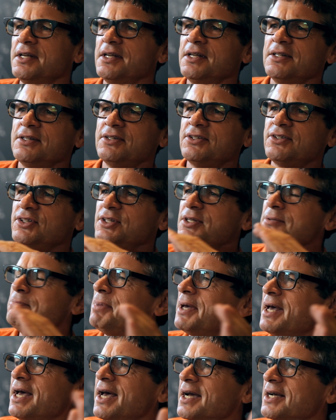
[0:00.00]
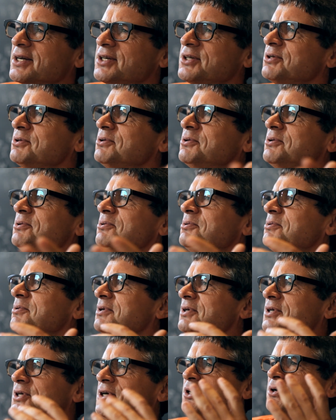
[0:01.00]
see back to
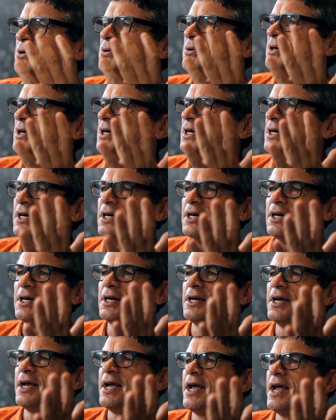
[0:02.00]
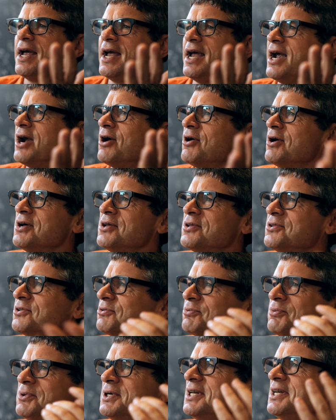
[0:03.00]
you know uh,
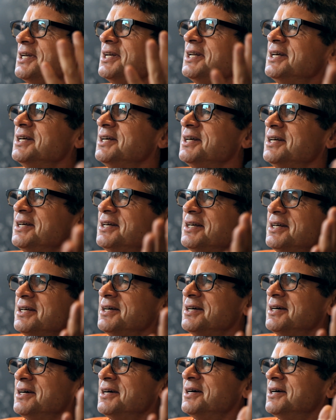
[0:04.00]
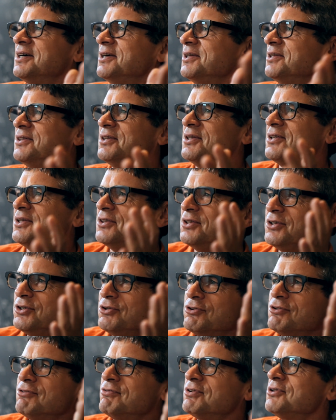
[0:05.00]
eras when uh, the
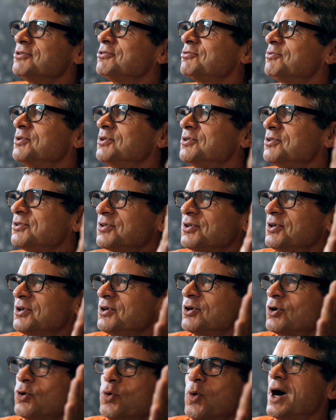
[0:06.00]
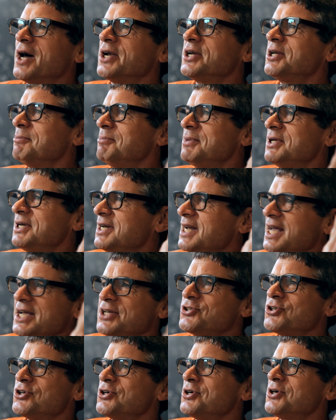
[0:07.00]
universe was quantum in
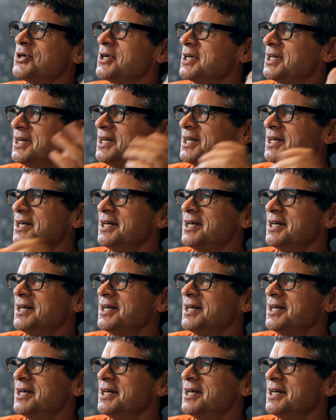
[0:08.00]
nature and